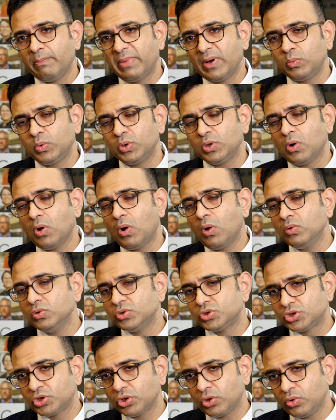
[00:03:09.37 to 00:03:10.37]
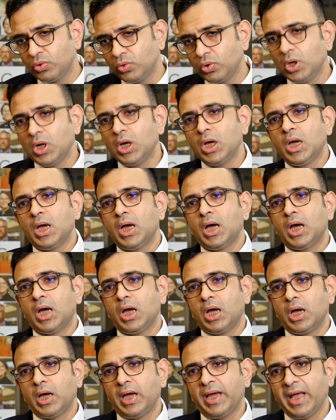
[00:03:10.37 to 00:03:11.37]
but would also
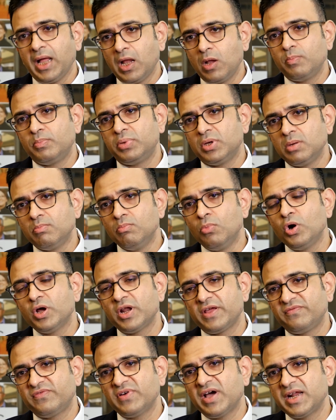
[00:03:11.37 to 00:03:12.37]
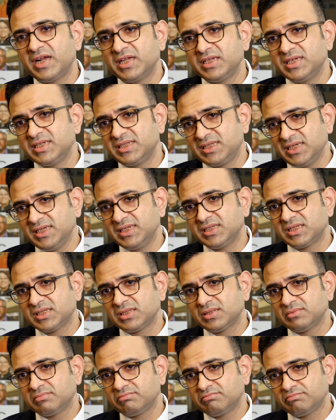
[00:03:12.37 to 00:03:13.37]
Uh, help modify the disease.